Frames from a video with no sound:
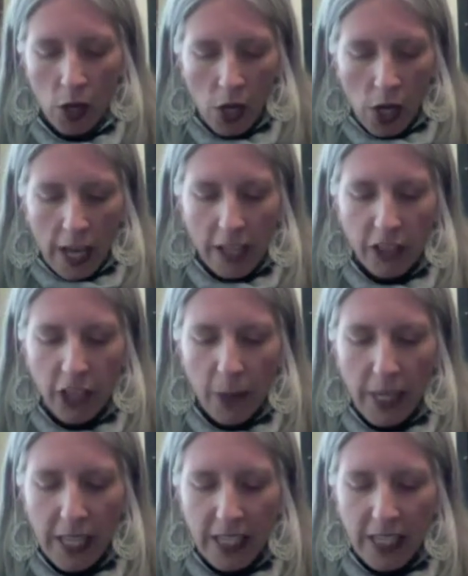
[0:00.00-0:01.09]

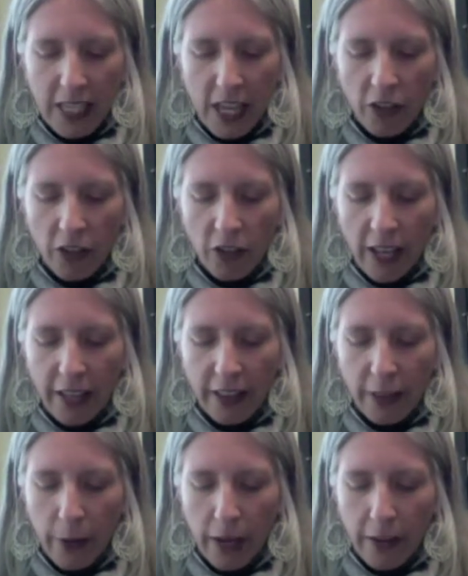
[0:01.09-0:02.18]
Hegemony is an underlying
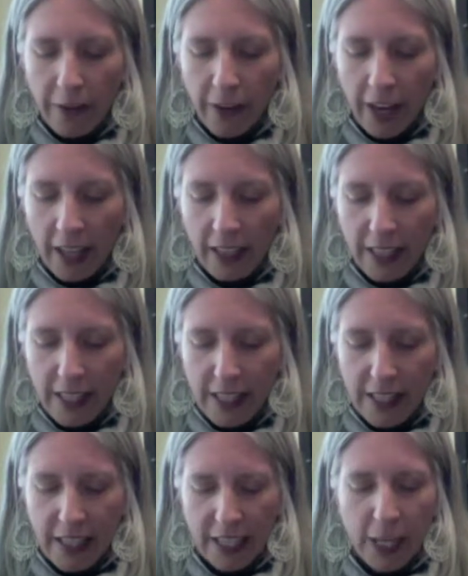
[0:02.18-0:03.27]
threat of violence
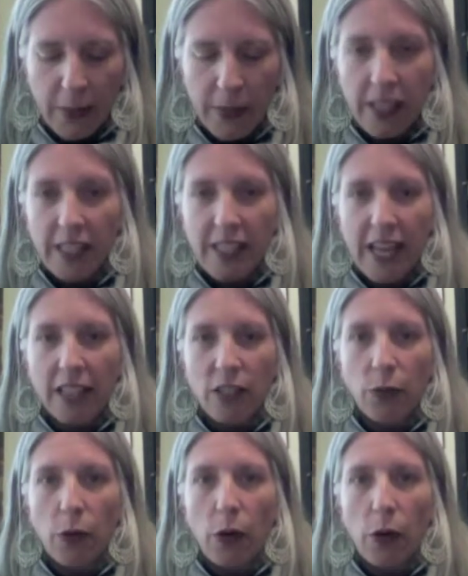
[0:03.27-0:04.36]
that keeps the status
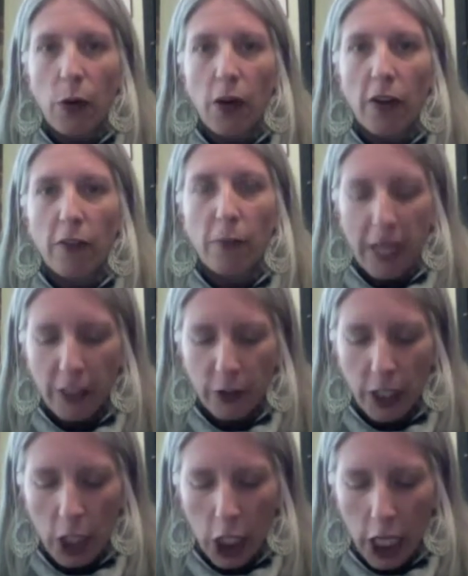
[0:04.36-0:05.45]
quo of
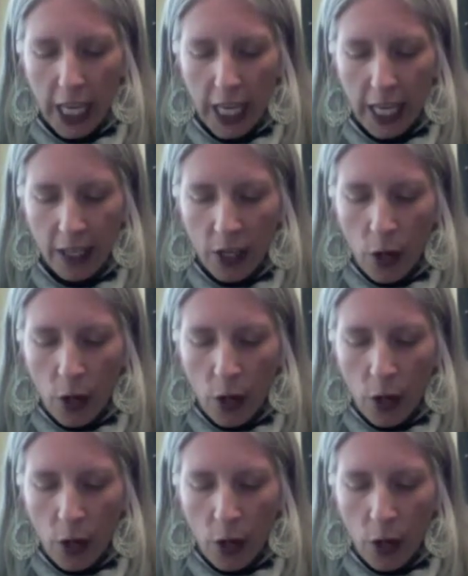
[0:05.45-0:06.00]
patriarchy,